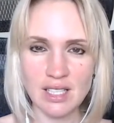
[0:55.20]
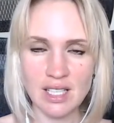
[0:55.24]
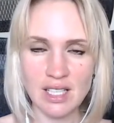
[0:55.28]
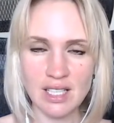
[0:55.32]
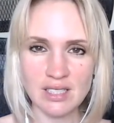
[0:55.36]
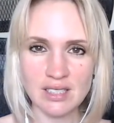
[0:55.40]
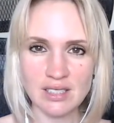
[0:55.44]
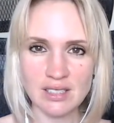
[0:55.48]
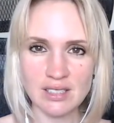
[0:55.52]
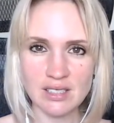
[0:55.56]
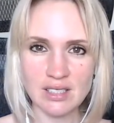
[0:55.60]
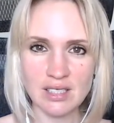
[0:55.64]

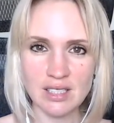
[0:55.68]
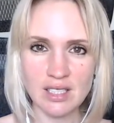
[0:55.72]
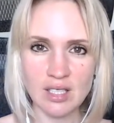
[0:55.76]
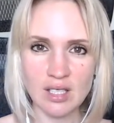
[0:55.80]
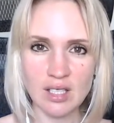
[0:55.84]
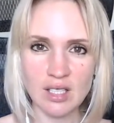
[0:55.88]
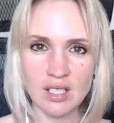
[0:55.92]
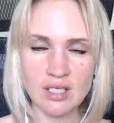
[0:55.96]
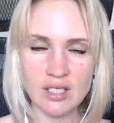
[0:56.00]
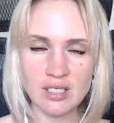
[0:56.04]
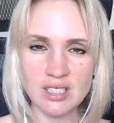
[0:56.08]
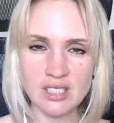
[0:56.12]
This.
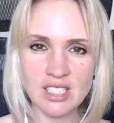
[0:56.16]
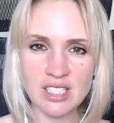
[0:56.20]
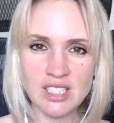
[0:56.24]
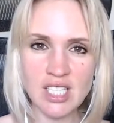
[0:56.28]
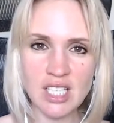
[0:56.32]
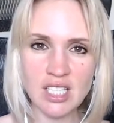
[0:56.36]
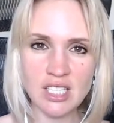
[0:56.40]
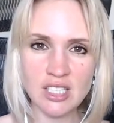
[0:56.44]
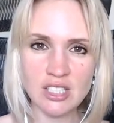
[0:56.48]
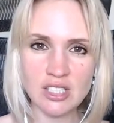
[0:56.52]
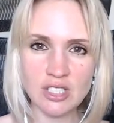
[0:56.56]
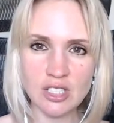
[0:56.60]
There's
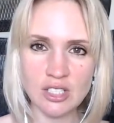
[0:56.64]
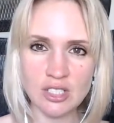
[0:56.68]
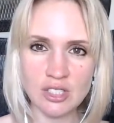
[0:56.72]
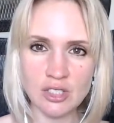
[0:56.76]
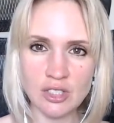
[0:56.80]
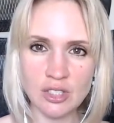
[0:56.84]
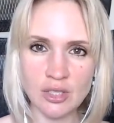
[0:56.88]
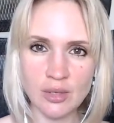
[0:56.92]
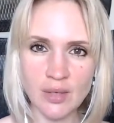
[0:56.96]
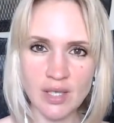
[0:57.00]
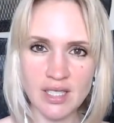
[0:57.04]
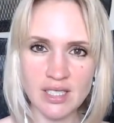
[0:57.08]

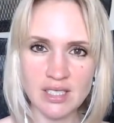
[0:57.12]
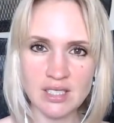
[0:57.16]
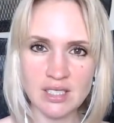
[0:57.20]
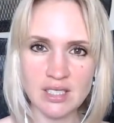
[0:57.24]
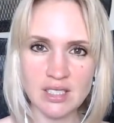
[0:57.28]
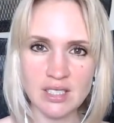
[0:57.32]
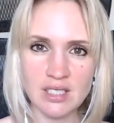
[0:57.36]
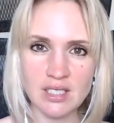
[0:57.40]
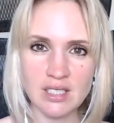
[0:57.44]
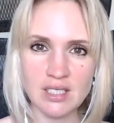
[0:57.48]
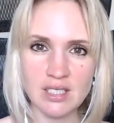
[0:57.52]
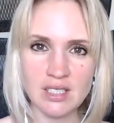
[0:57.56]
addiction to
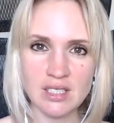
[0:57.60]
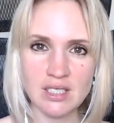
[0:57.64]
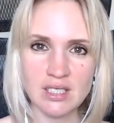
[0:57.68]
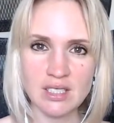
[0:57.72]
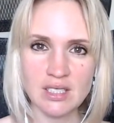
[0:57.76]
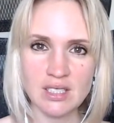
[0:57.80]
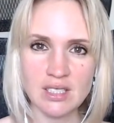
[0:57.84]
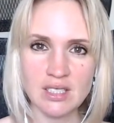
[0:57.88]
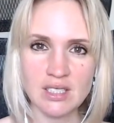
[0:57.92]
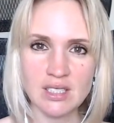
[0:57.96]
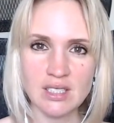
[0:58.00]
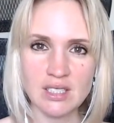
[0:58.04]
it.
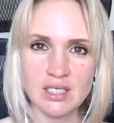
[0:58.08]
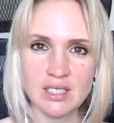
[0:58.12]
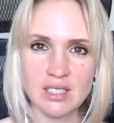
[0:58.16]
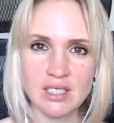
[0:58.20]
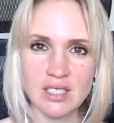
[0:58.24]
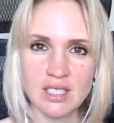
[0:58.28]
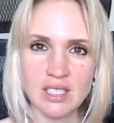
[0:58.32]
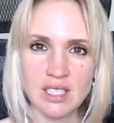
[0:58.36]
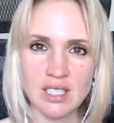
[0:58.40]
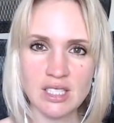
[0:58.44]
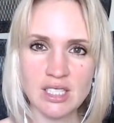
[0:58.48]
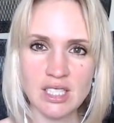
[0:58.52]

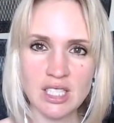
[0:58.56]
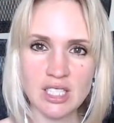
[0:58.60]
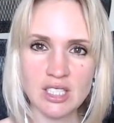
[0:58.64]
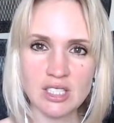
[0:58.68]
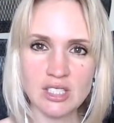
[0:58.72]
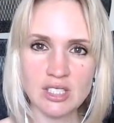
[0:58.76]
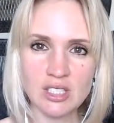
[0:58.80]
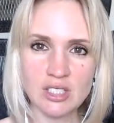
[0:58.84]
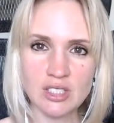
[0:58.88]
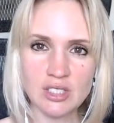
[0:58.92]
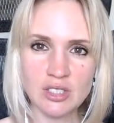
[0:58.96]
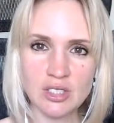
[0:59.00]
An
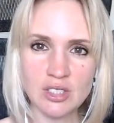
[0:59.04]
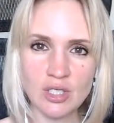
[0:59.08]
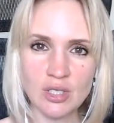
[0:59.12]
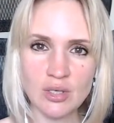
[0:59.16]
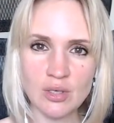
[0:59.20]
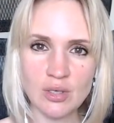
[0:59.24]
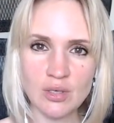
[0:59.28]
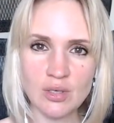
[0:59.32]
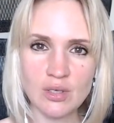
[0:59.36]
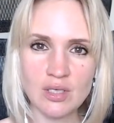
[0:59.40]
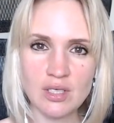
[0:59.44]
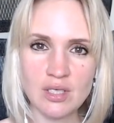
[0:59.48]
addiction
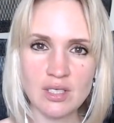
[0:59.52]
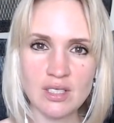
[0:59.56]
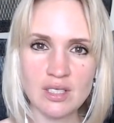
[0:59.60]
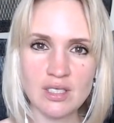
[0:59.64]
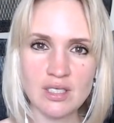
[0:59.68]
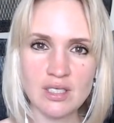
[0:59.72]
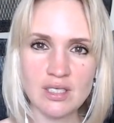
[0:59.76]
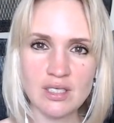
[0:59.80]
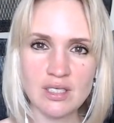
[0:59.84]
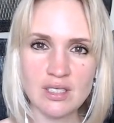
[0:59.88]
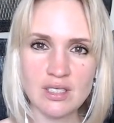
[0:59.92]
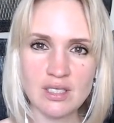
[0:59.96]
to
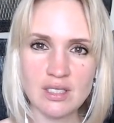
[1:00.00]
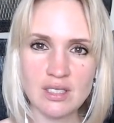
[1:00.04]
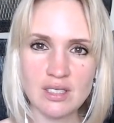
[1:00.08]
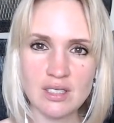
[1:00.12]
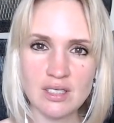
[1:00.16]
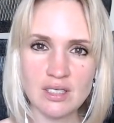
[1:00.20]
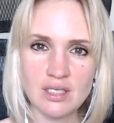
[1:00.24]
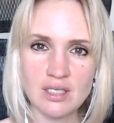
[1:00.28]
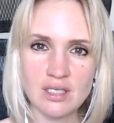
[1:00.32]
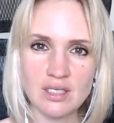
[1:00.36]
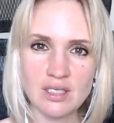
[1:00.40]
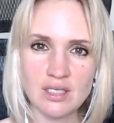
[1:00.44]

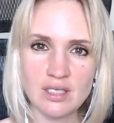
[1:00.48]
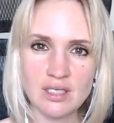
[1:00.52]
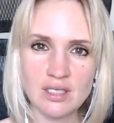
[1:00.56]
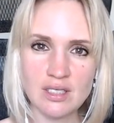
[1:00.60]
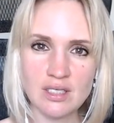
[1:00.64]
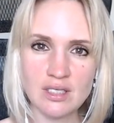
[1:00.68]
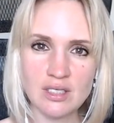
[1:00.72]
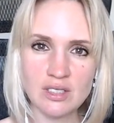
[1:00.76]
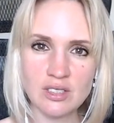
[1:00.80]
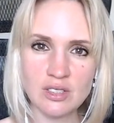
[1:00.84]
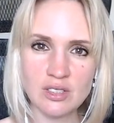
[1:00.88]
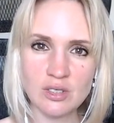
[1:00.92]

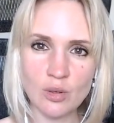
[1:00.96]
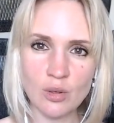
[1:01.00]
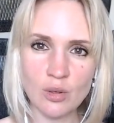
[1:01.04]
the